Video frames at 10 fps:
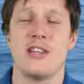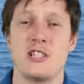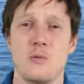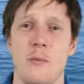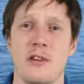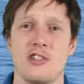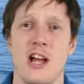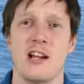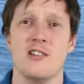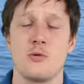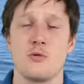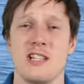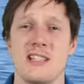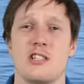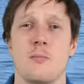This swimming challenge
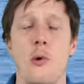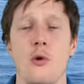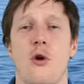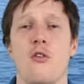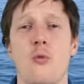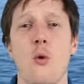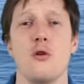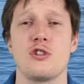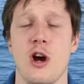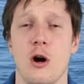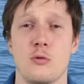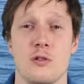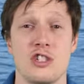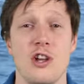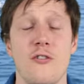was in support of War Child,
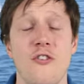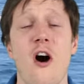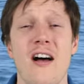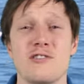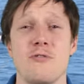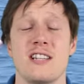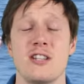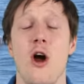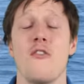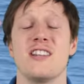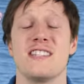which so far has raised over